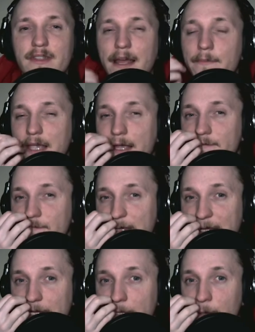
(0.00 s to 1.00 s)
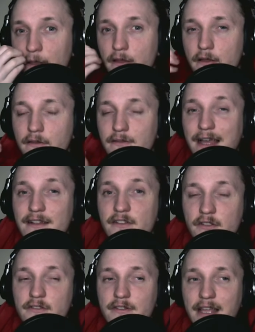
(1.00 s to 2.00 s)
an MKV, that
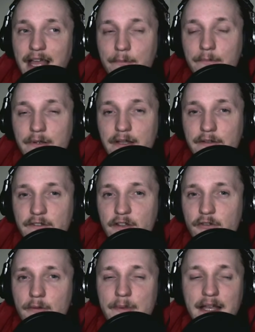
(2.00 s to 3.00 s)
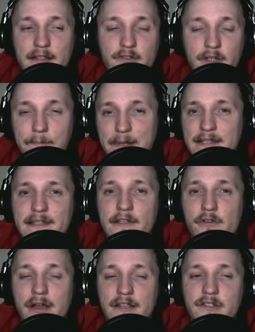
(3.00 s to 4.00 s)
doesn't happen. If your OBS or your PC
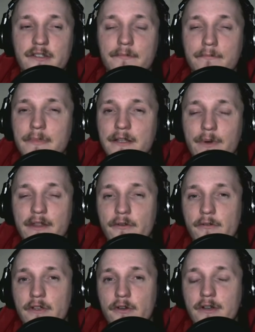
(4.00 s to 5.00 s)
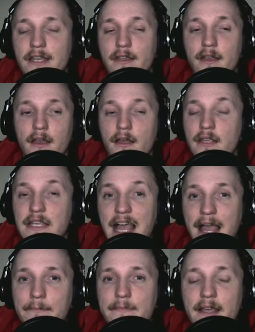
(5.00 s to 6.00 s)
crashes midway through recording, your
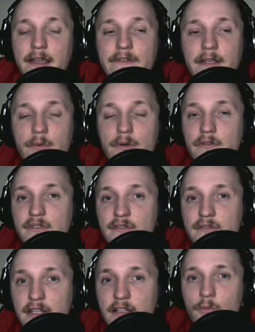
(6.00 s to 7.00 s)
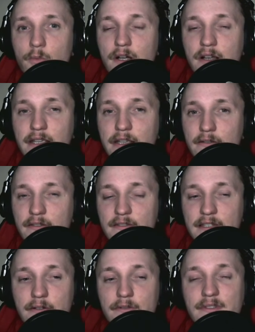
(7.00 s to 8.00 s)
MKV will still work. It'll
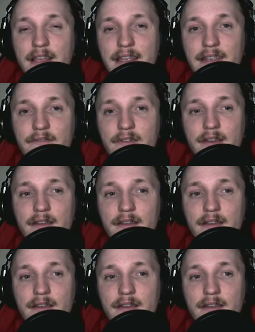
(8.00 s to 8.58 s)
still save